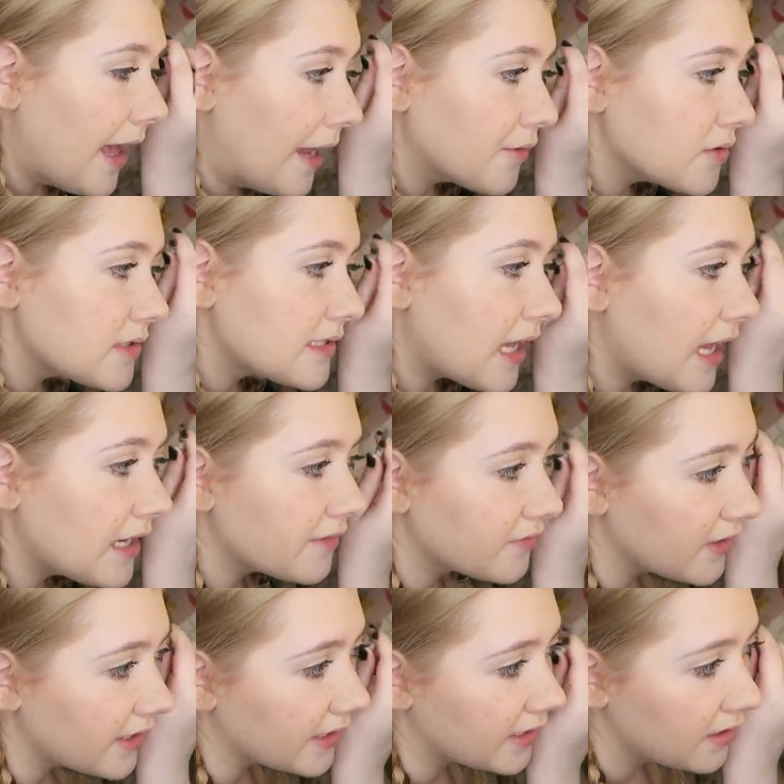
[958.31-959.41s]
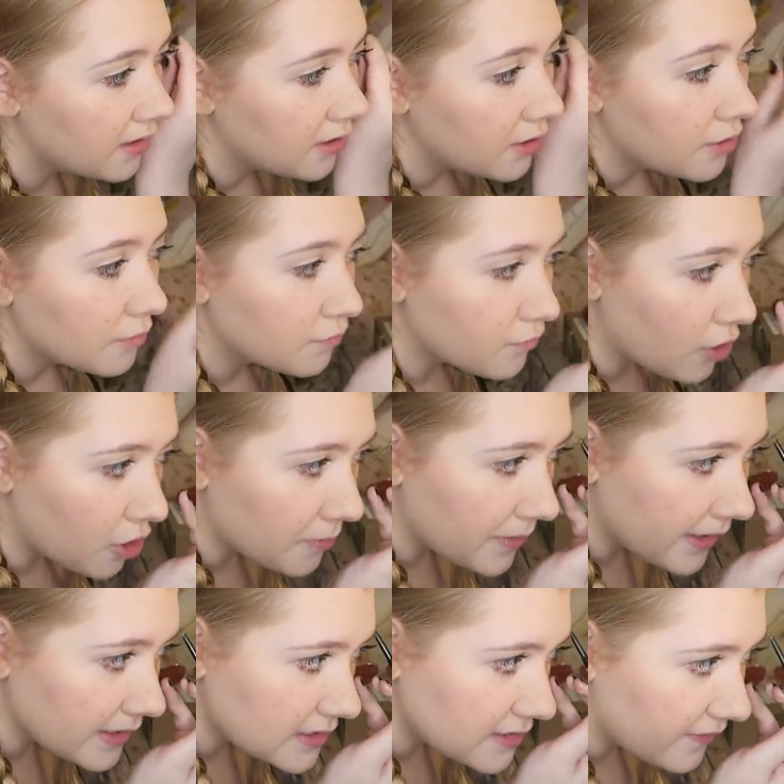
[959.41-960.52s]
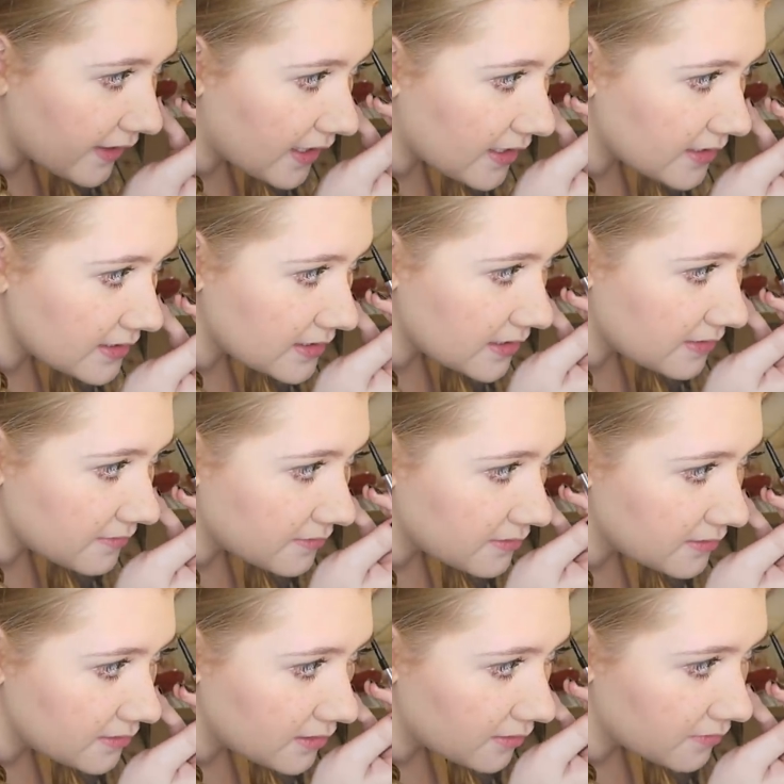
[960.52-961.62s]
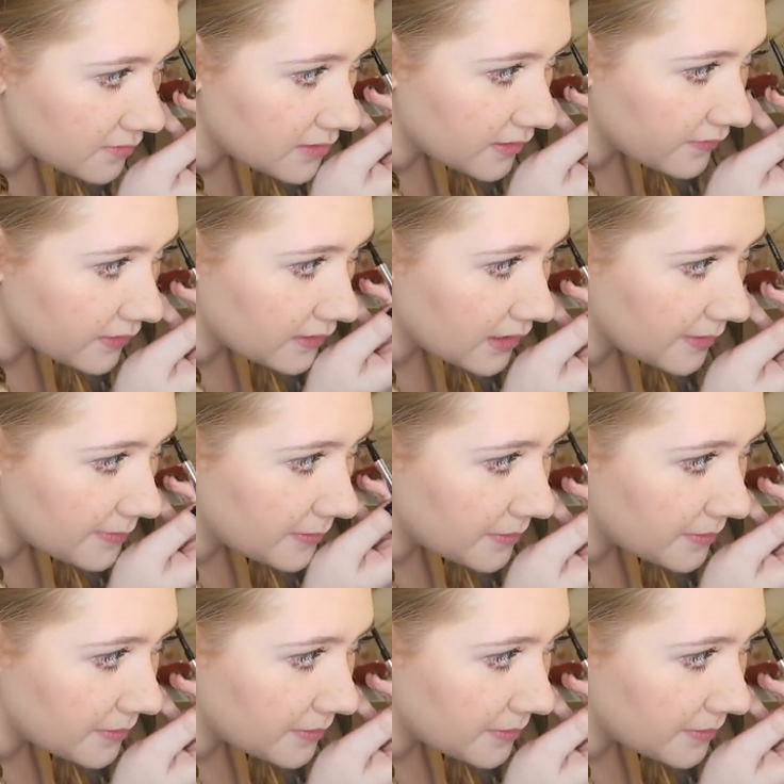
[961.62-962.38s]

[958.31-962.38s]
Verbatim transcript: outside of like romance fans and you know stuff like that